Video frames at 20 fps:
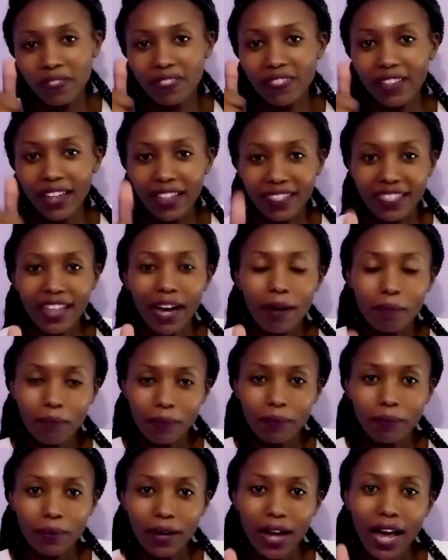the
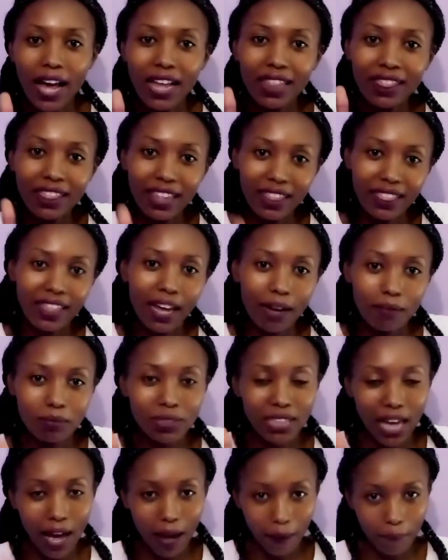
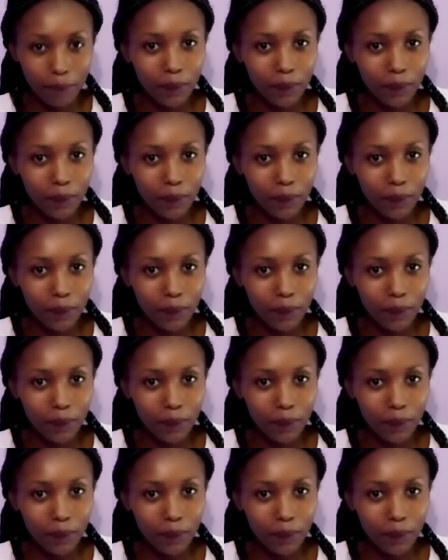thumbs up.